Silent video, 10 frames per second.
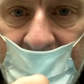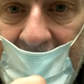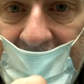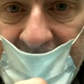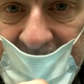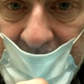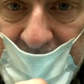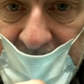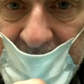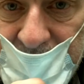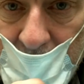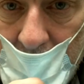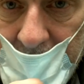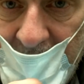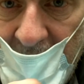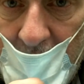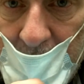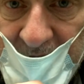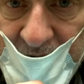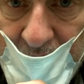I can empty a jar of
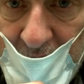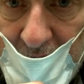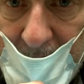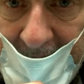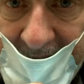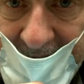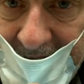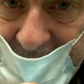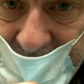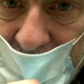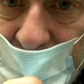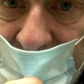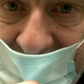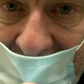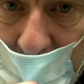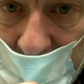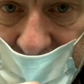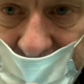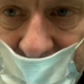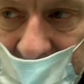Hellmann's real mayonnaise in 3
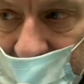hours.